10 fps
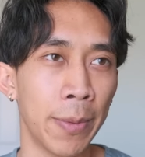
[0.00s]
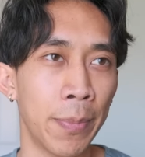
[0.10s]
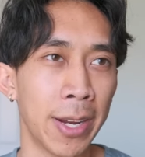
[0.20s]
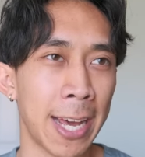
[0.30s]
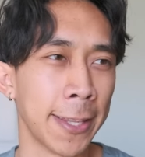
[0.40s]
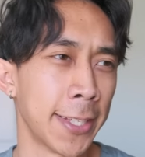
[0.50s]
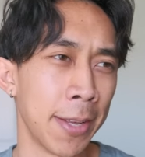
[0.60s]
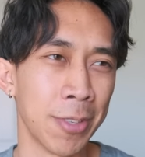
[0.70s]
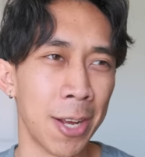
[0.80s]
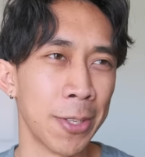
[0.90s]
but at the
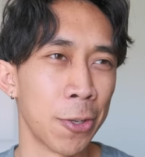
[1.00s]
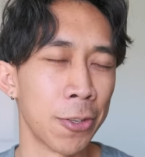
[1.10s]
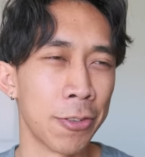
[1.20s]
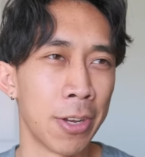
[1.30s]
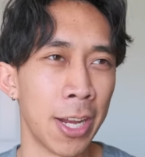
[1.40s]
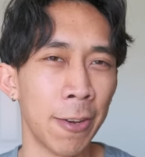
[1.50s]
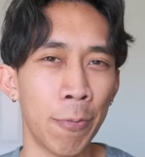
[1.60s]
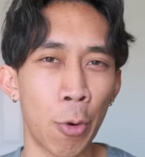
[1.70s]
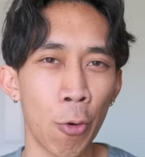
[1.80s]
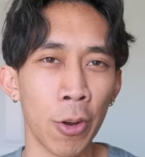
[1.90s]
same time, it's also kind of
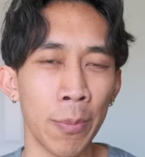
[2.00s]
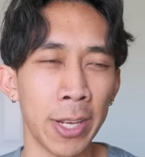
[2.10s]
boring,